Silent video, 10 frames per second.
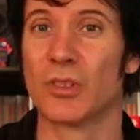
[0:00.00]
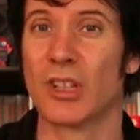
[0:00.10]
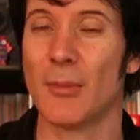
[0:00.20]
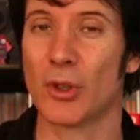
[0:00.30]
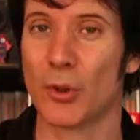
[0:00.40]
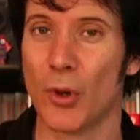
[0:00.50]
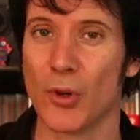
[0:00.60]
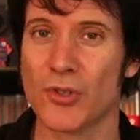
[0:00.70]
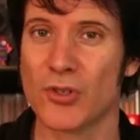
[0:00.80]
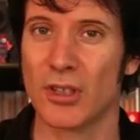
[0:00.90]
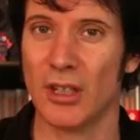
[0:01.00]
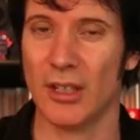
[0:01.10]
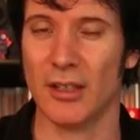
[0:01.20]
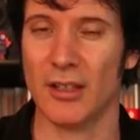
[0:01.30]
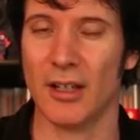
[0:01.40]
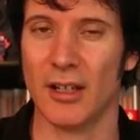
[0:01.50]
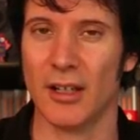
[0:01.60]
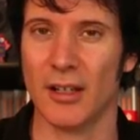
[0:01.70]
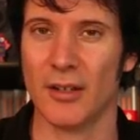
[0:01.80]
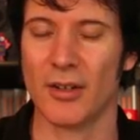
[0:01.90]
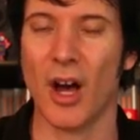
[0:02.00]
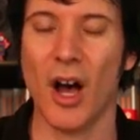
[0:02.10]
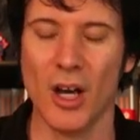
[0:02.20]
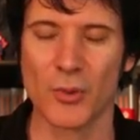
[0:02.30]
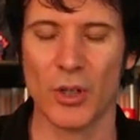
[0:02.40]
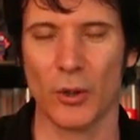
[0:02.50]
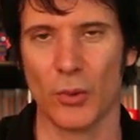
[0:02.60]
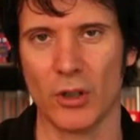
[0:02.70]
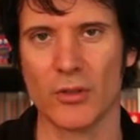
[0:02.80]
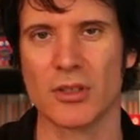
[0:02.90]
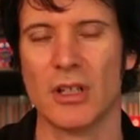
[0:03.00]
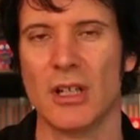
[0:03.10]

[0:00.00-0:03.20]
come across in the hardware world